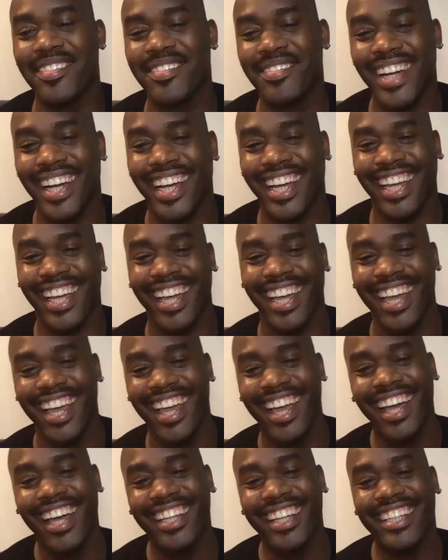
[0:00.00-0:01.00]
my,
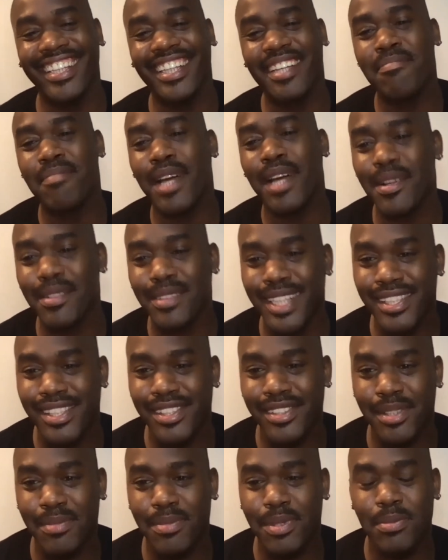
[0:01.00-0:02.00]
I think that my
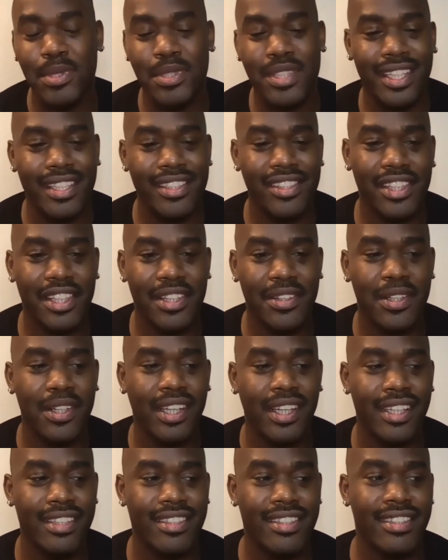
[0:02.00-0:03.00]
relationship to music in general,
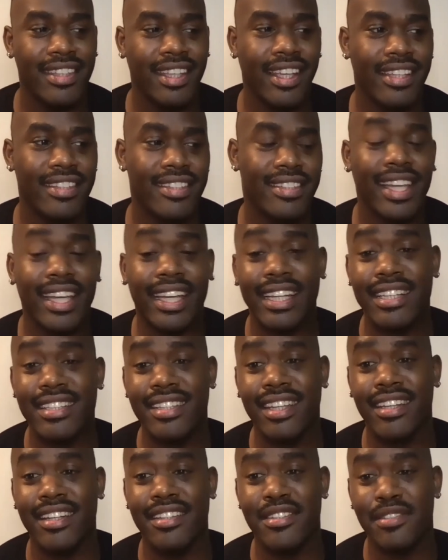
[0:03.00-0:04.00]
it's, it's like I
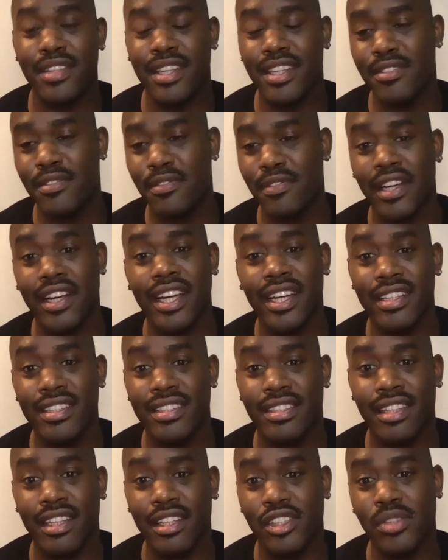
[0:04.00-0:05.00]
said, it's, it's very
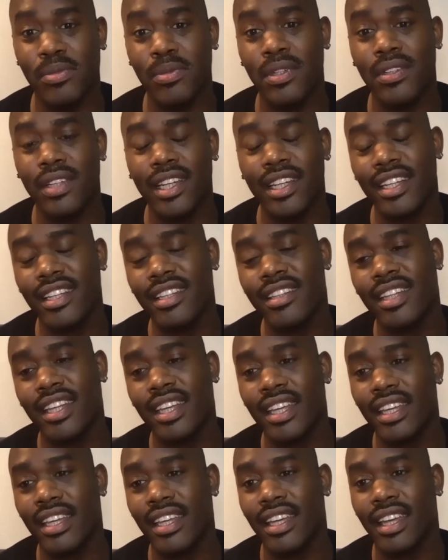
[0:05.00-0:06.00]
instinctual. Anything, mm-hmm.